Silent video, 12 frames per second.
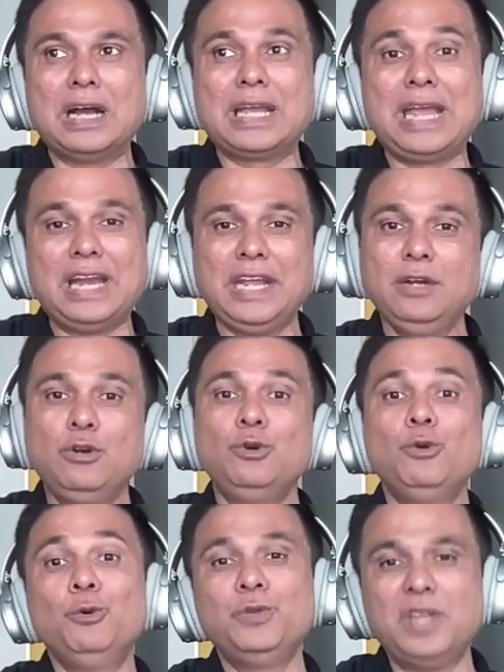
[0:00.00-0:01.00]
getting to
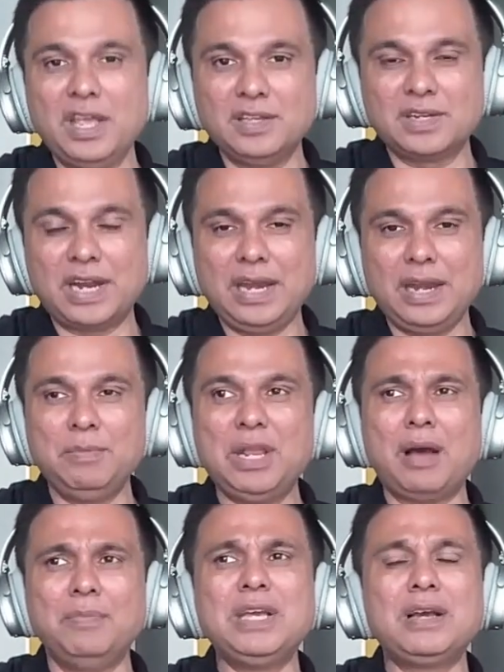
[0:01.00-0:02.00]
do things, right? I mean,
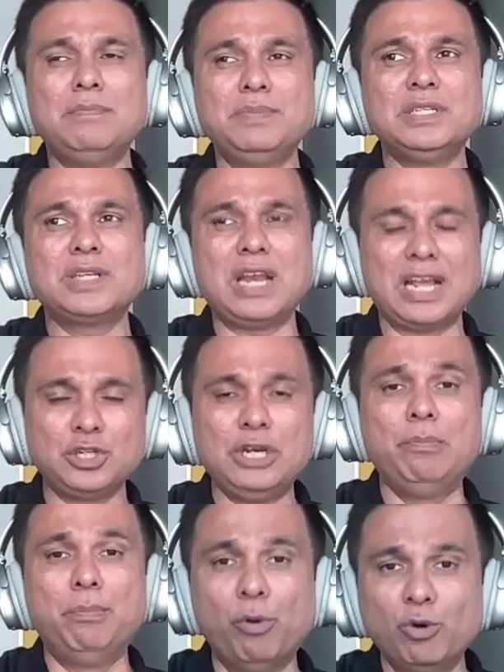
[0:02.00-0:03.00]
how many companies can
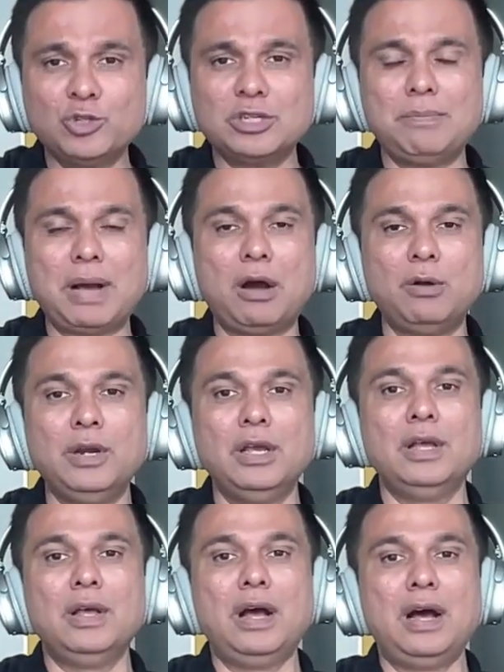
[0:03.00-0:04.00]
actually boast about
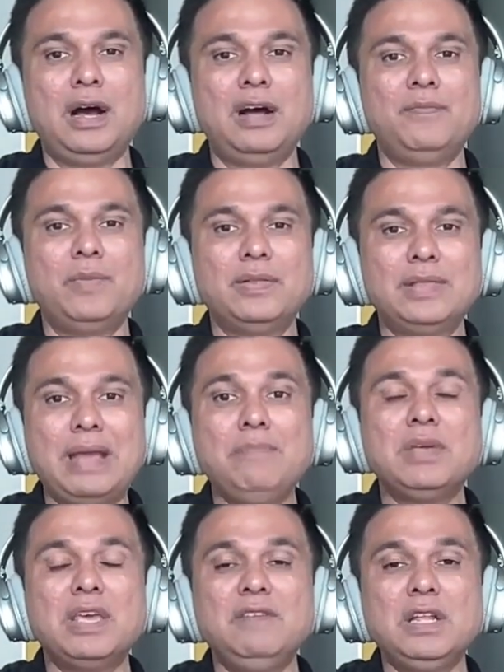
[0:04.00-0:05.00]
them
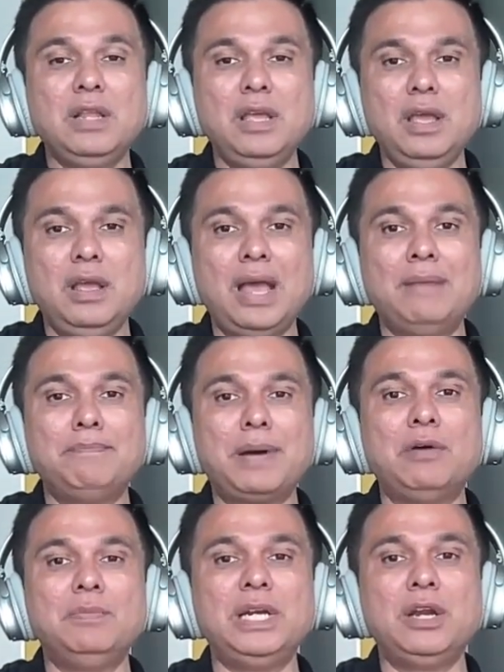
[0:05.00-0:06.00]
giving the
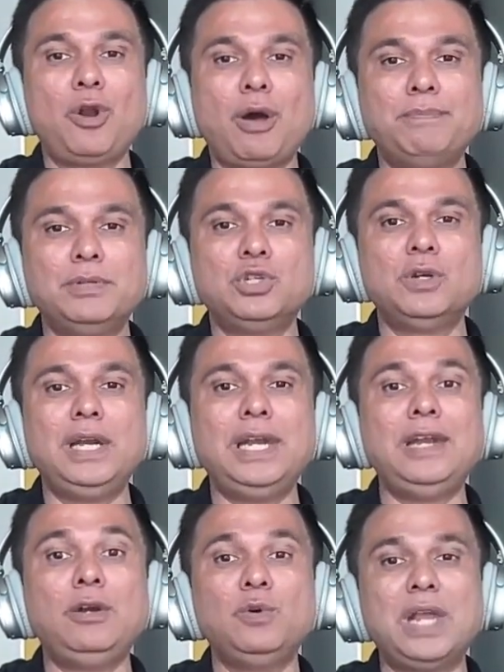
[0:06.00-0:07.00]
empowerment and
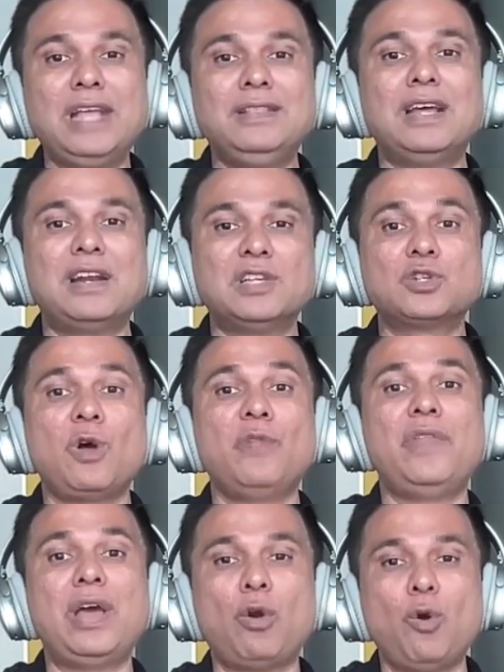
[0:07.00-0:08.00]
opportunity to take the risk on
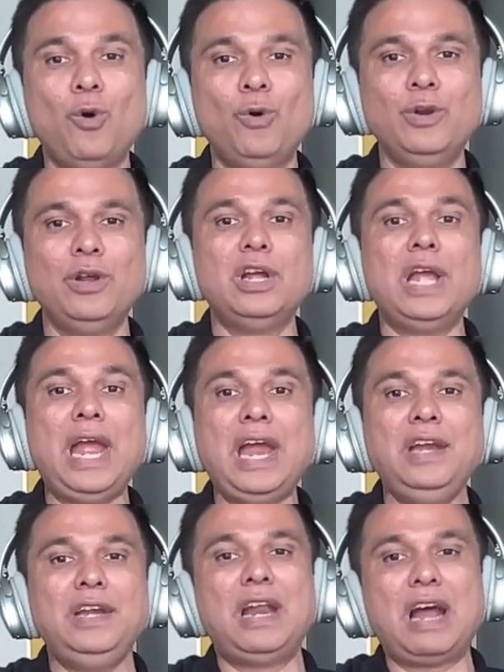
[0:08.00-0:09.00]
their own
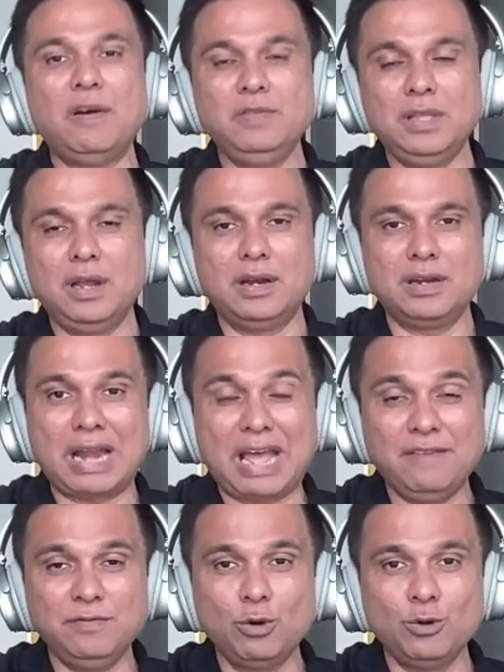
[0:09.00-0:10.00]
and
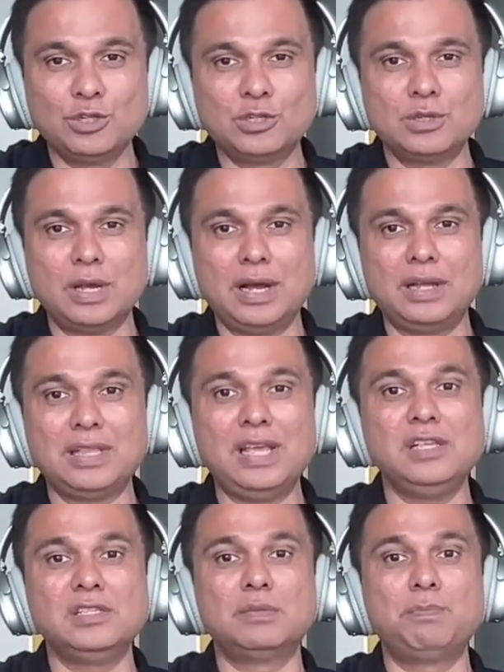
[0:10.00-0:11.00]
drive those
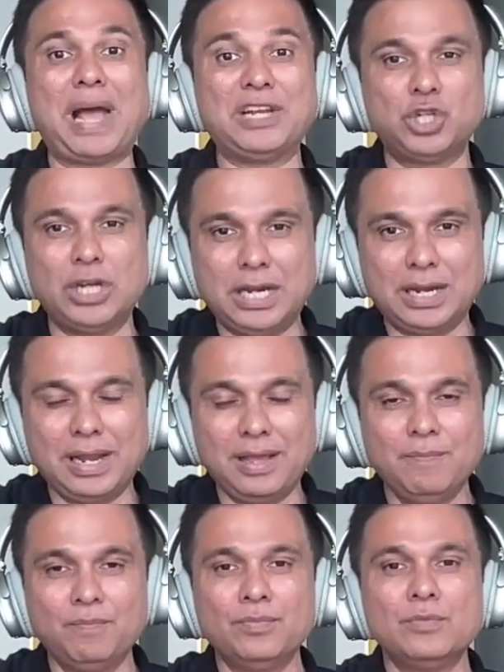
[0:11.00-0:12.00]
things passionately?
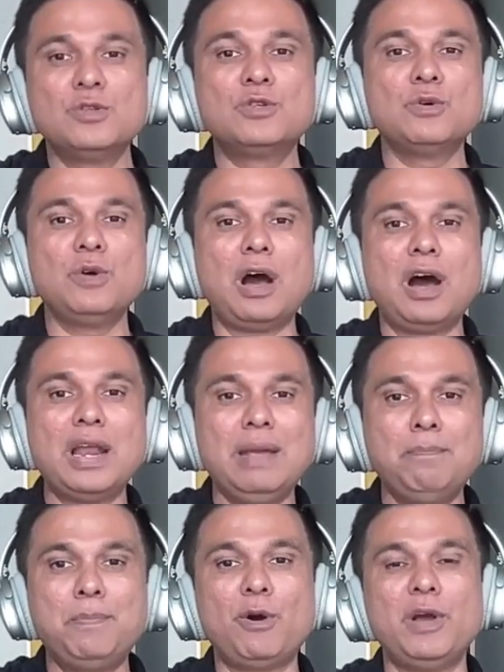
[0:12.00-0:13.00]
So our
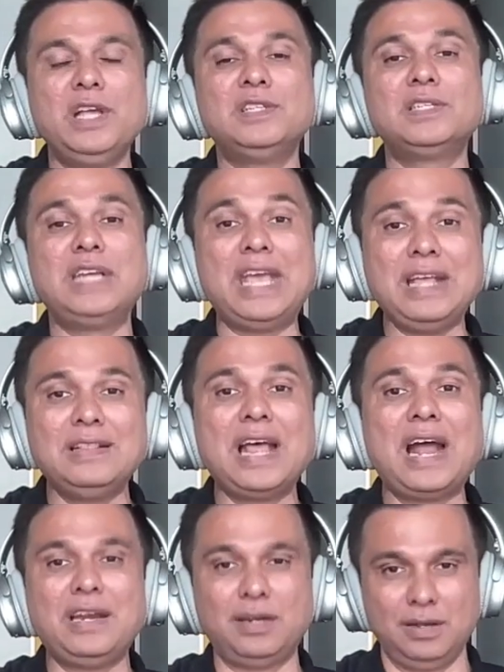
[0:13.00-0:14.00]
employees take
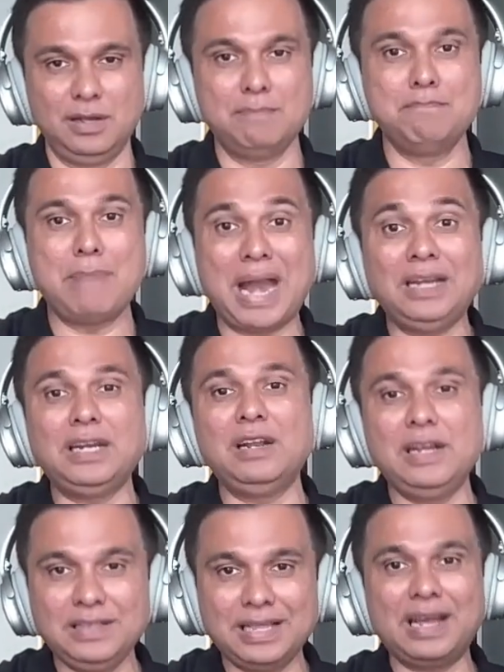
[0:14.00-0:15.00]
that mantle
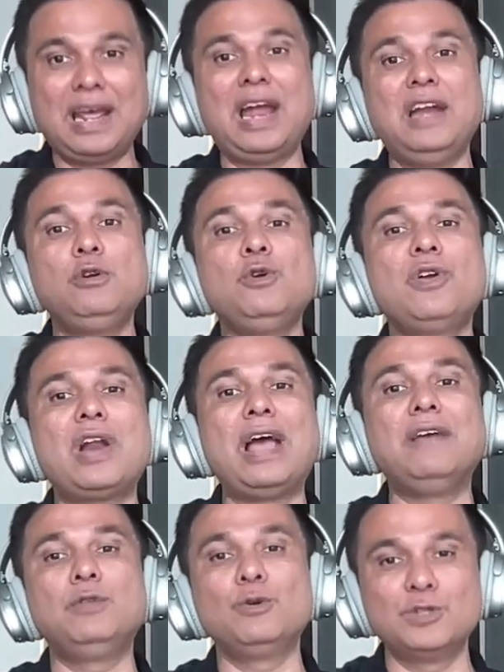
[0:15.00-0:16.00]
in their hand to
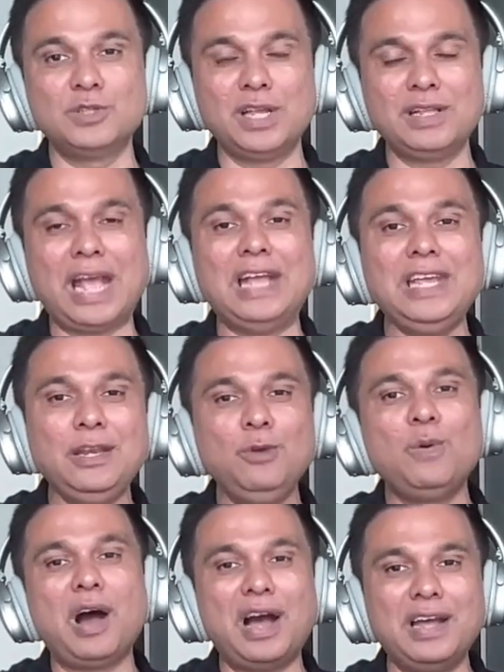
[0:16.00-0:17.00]
drive those things. Any
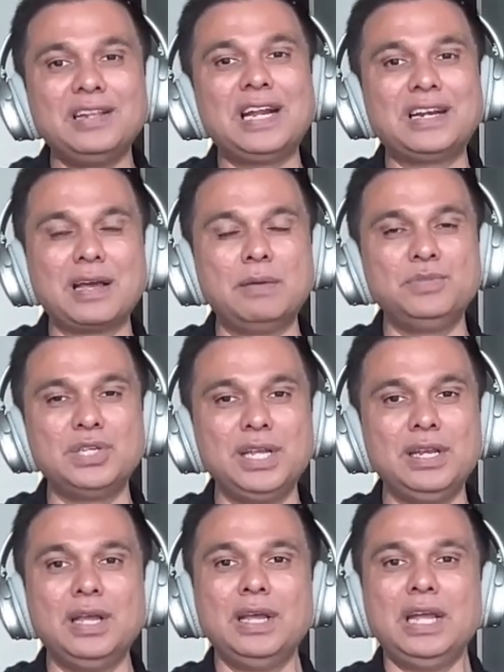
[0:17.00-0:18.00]
new hire that comes
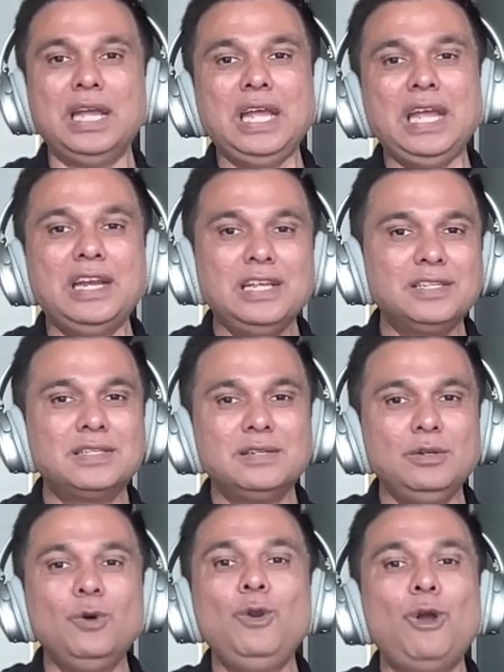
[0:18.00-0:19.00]
in, it is
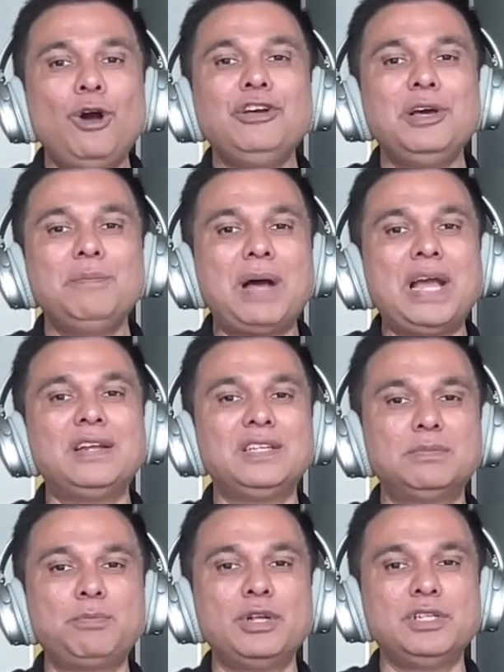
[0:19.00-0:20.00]
no longer my
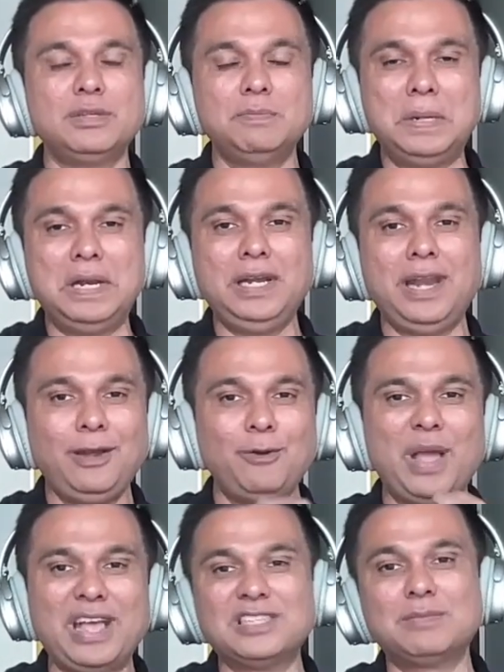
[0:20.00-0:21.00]
responsibility to
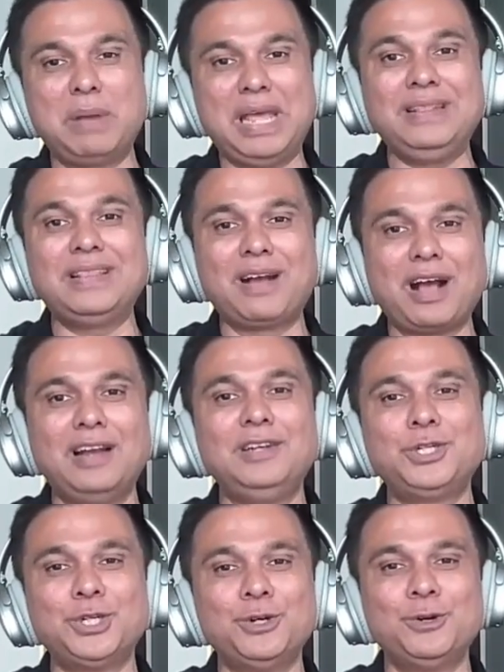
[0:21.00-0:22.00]
explain the
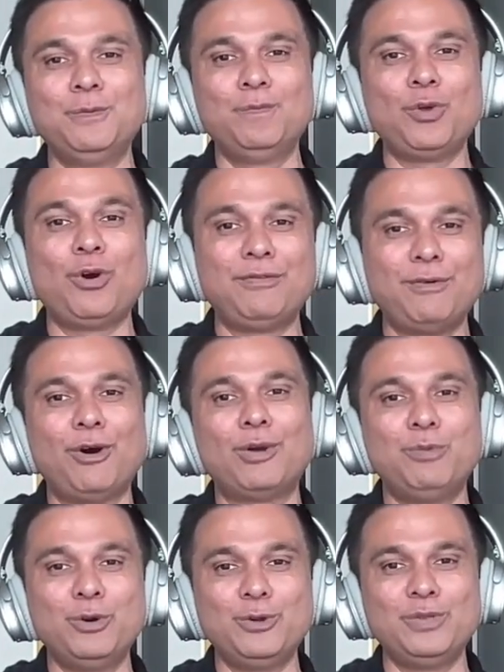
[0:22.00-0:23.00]
culture of
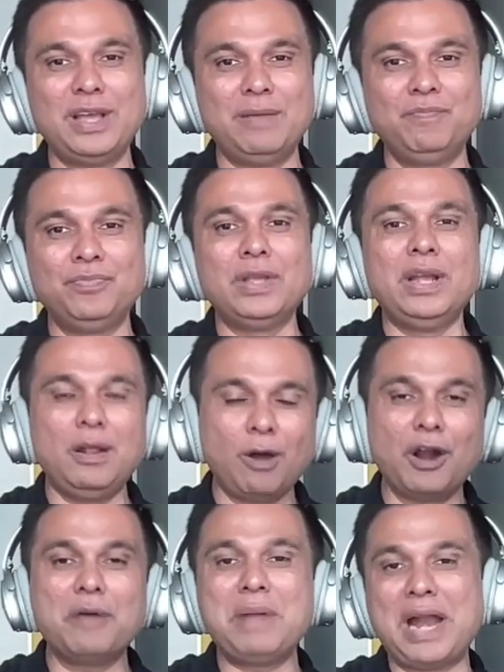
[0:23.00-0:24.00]
Orbo to them. It
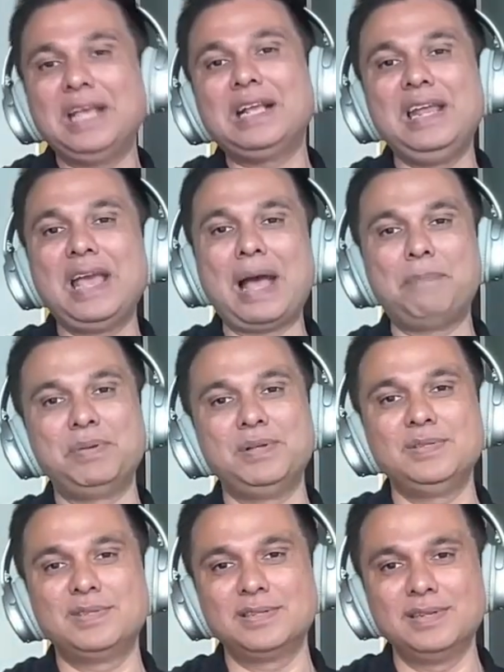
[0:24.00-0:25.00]
automatically
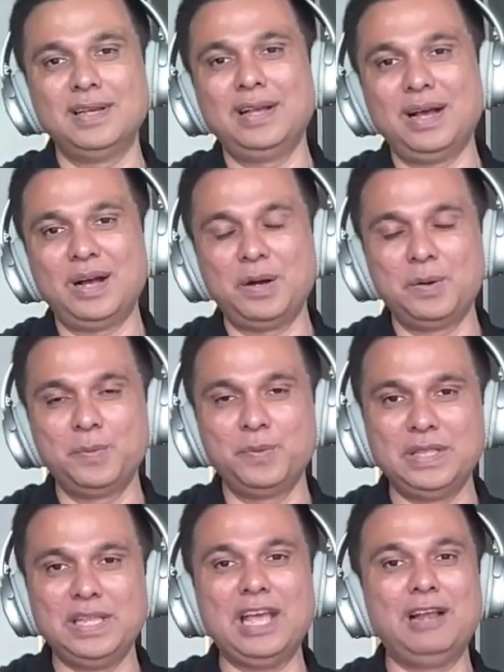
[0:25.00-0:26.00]
happens
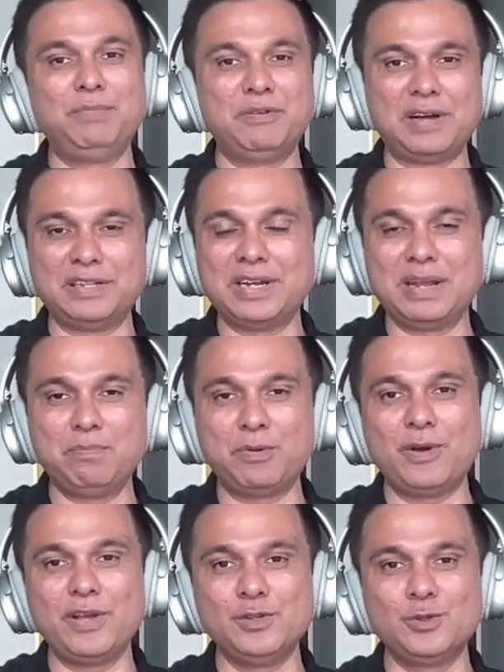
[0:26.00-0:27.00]
with the help of other
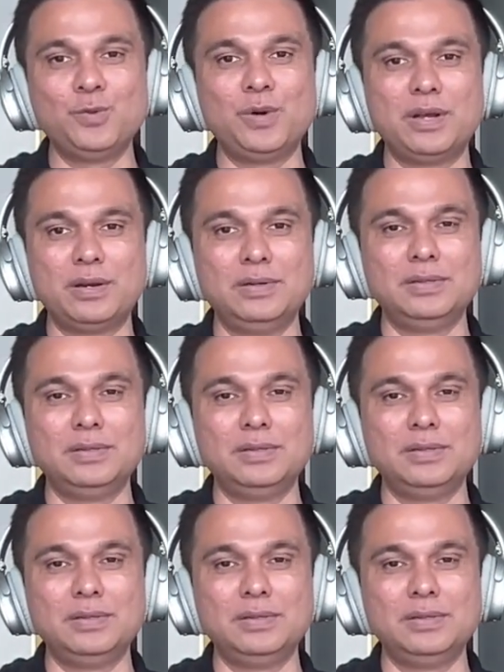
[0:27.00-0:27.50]
employees who are